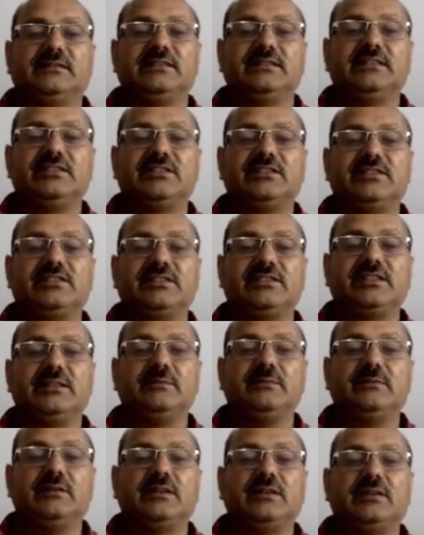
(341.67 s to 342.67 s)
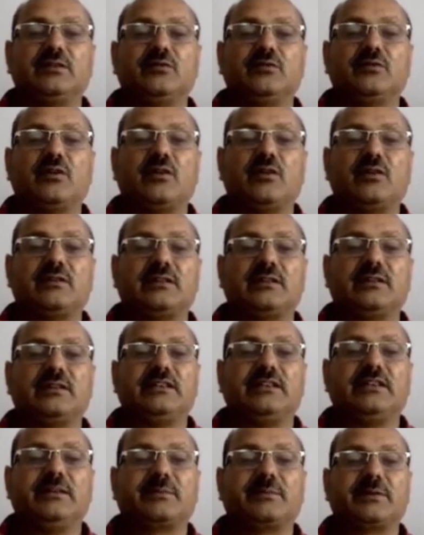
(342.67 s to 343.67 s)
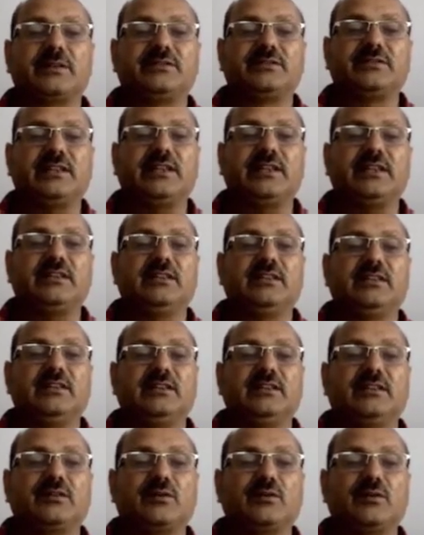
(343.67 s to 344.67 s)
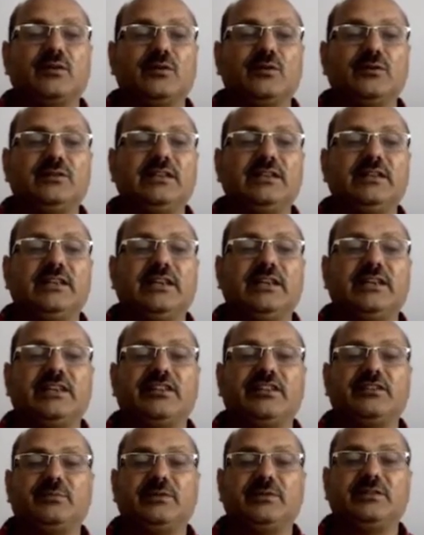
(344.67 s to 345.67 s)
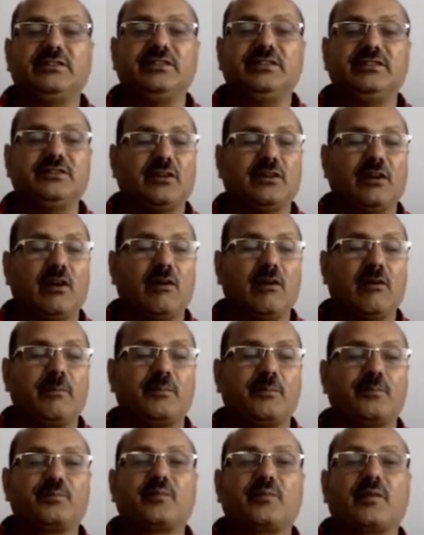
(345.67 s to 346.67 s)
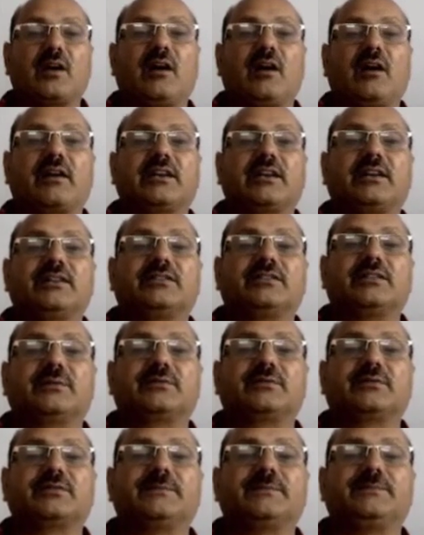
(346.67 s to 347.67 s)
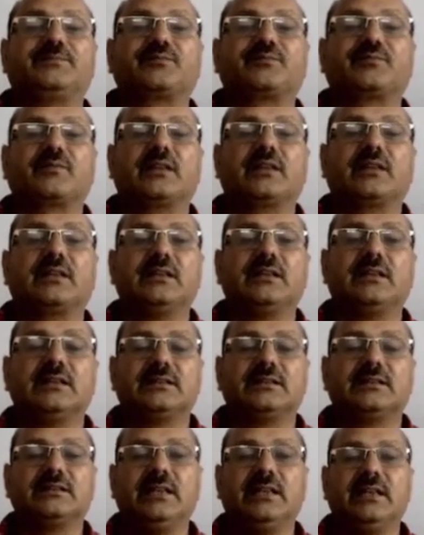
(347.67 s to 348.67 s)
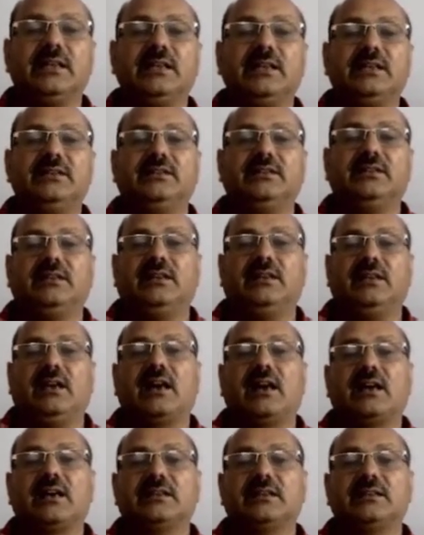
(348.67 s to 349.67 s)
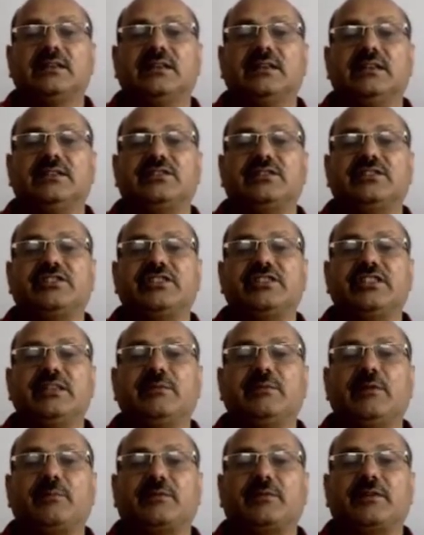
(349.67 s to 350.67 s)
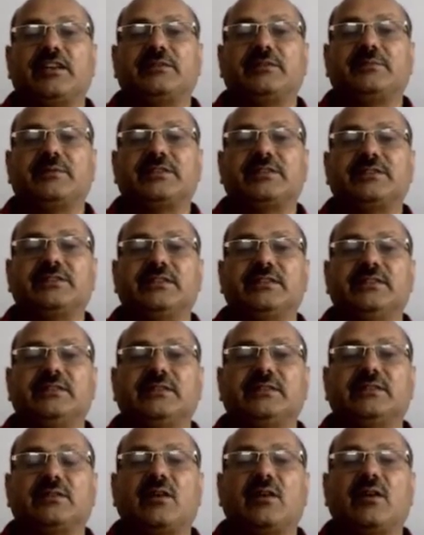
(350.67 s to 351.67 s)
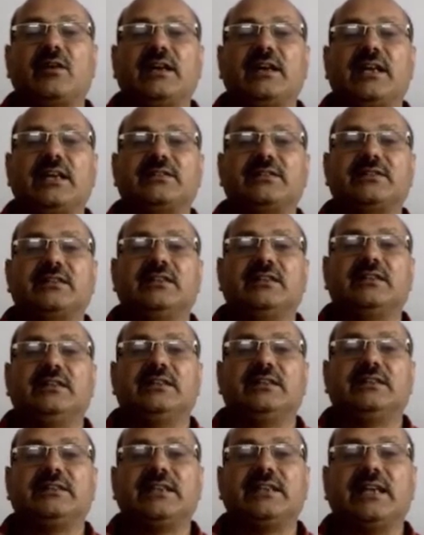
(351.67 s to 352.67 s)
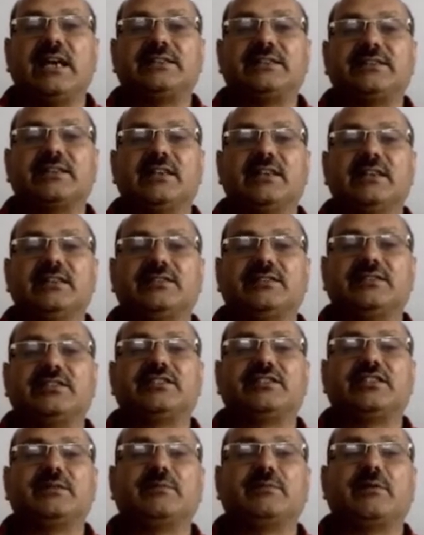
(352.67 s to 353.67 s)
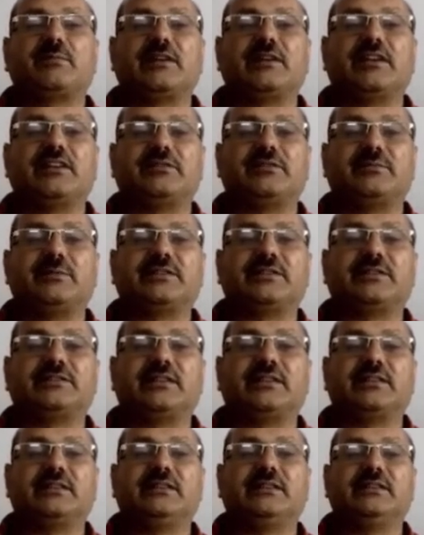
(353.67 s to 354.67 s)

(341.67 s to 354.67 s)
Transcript: This system do not differentiate closely related species of organisms. There is another system of classification called as natural system of classification.